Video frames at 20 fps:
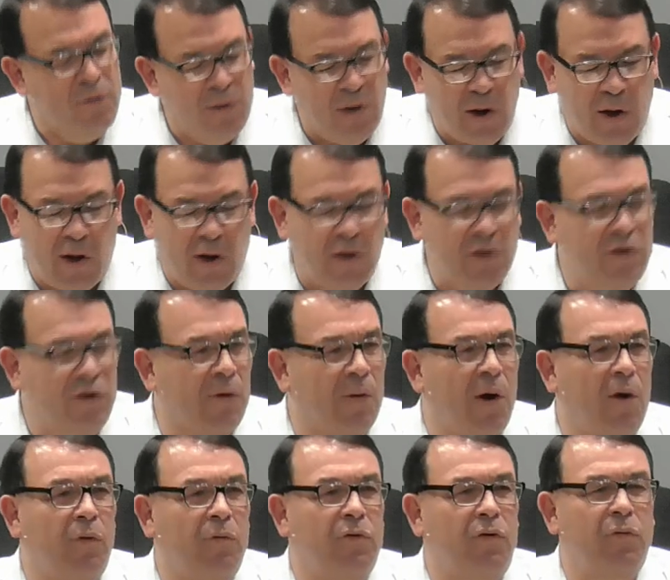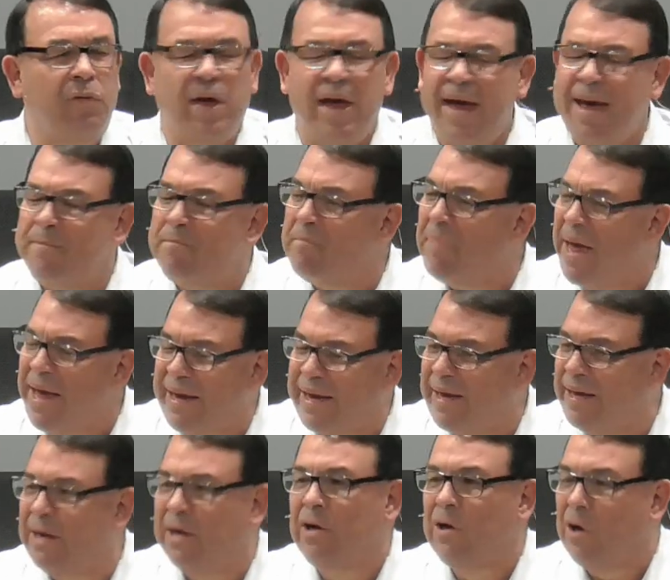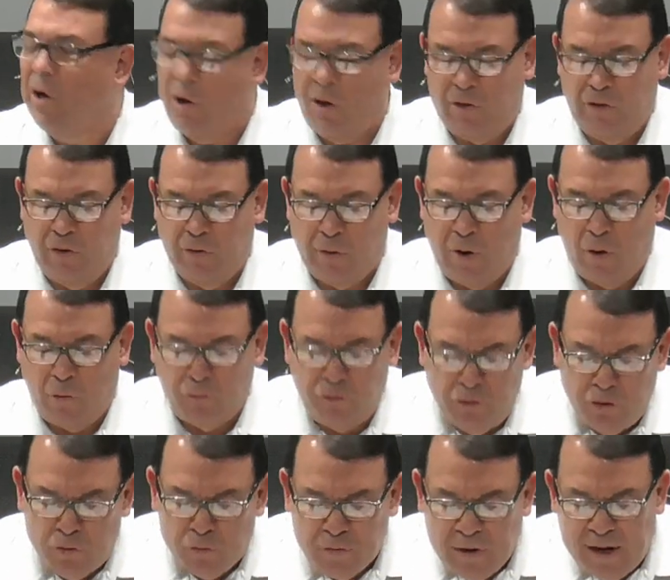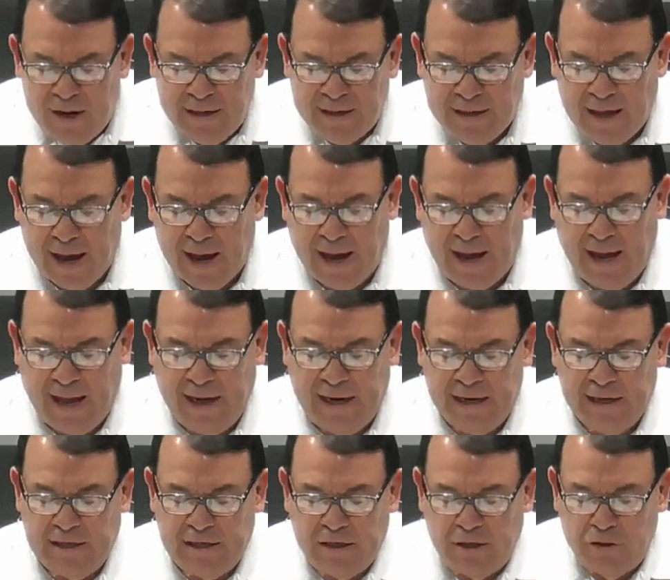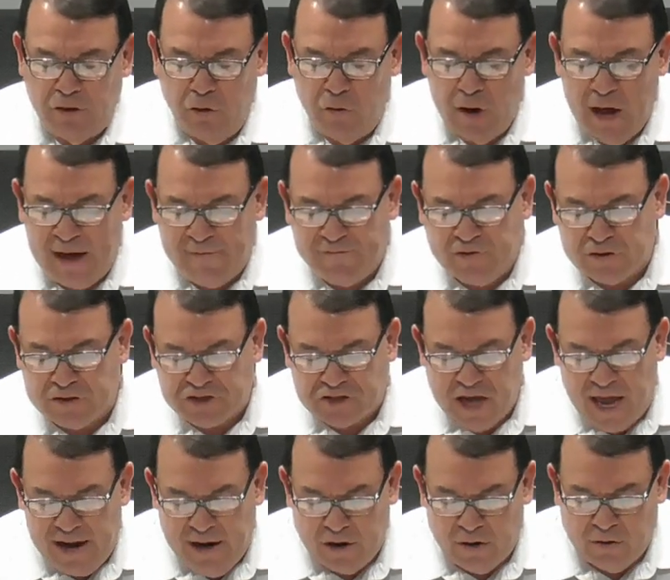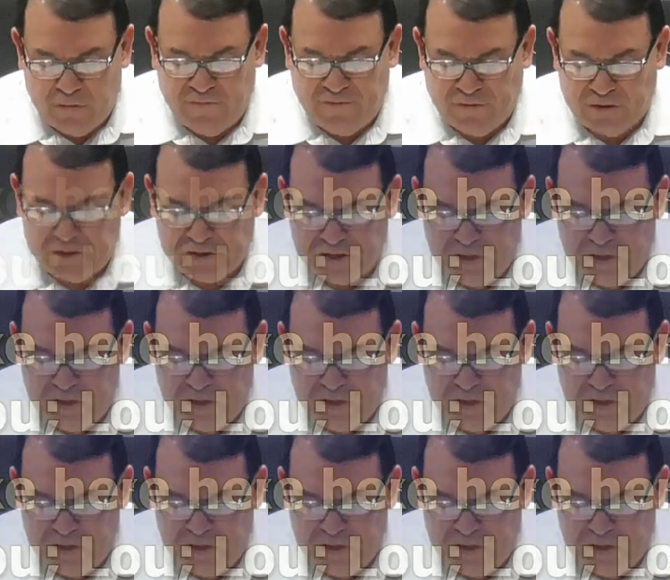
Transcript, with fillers: on your own. You can't make it on your own. You need God. Do not forsake her, for she